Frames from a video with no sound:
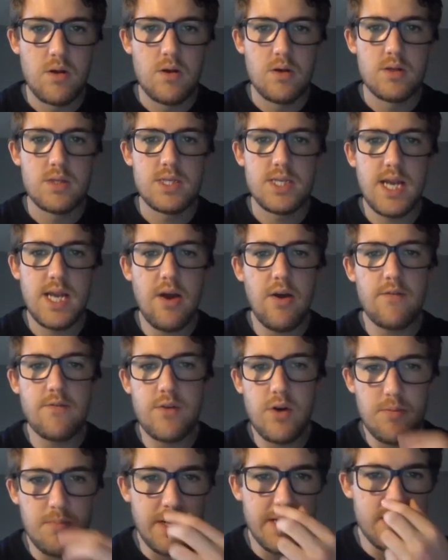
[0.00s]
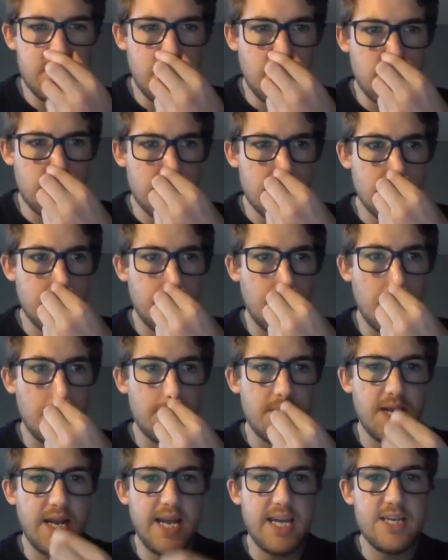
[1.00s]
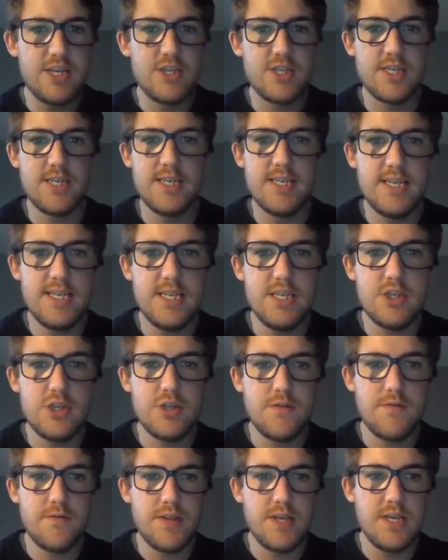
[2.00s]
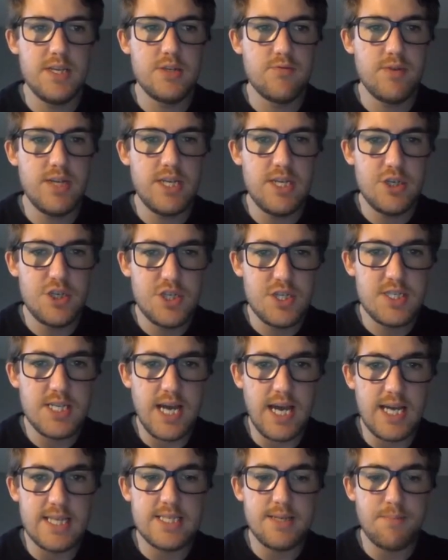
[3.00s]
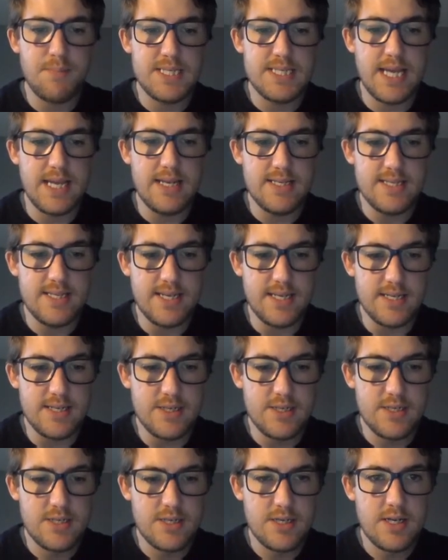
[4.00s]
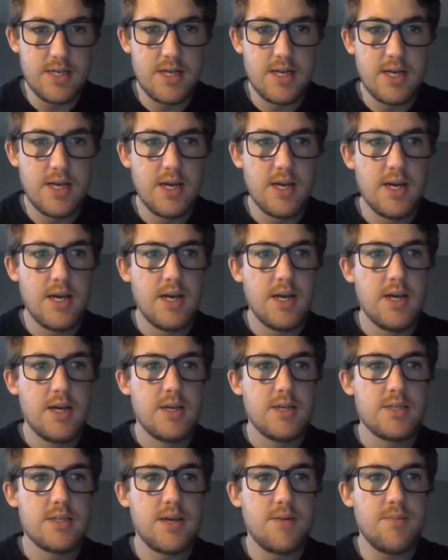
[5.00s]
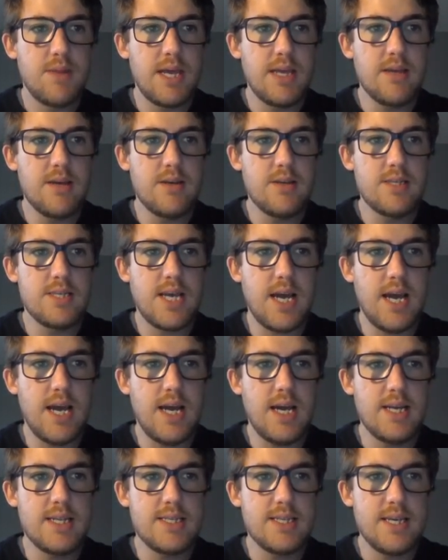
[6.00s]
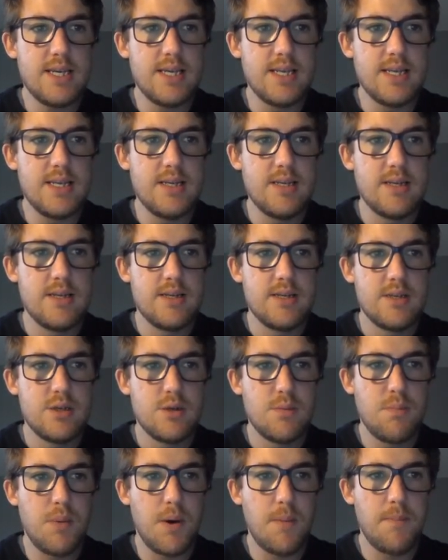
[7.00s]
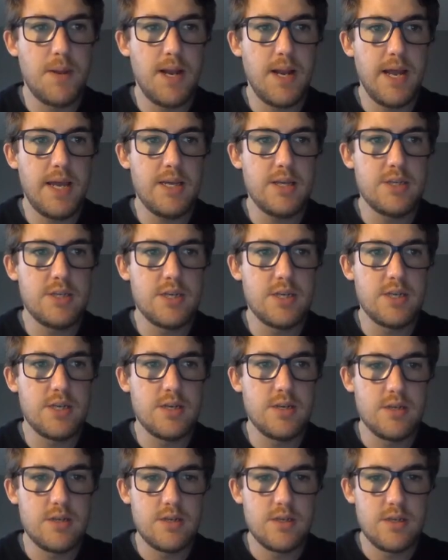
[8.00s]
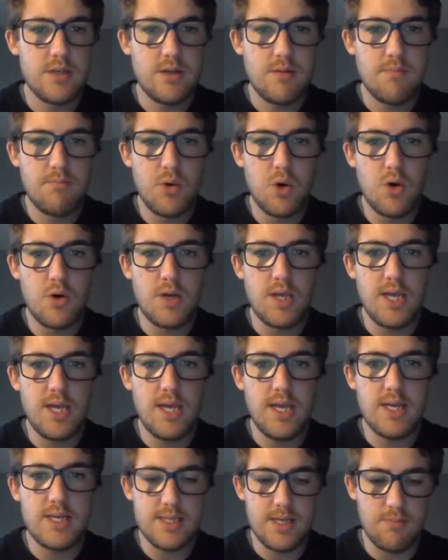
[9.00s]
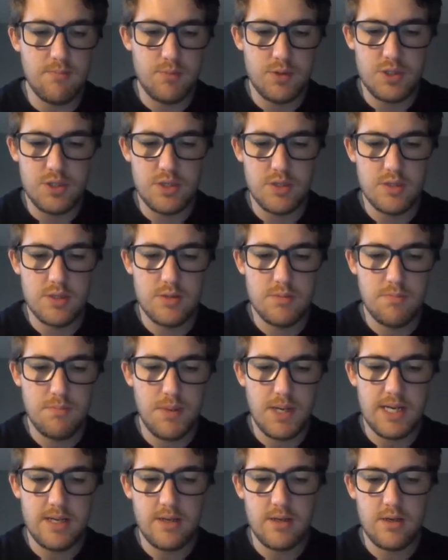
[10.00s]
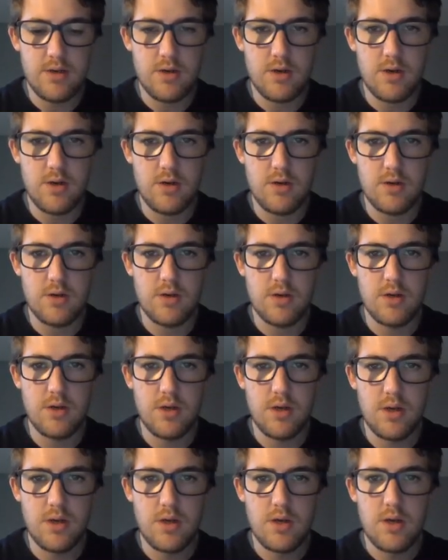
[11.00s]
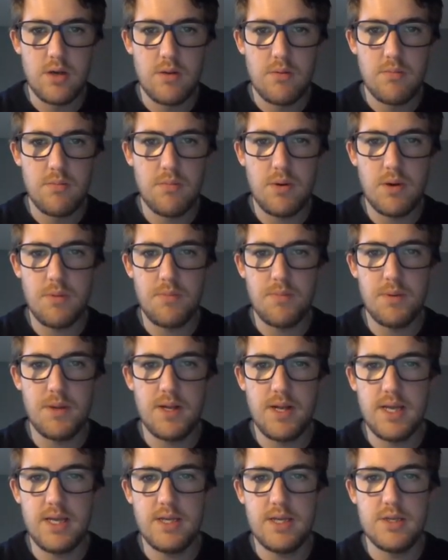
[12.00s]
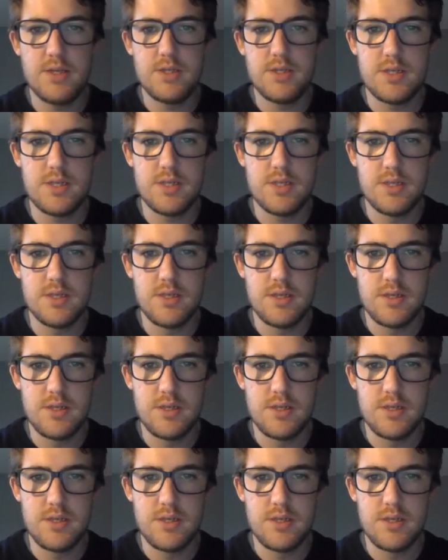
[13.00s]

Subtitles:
So now I've got my total population in each of these regions as a percentage. So I'm then going to add in to population more key assumptions. Bangkok population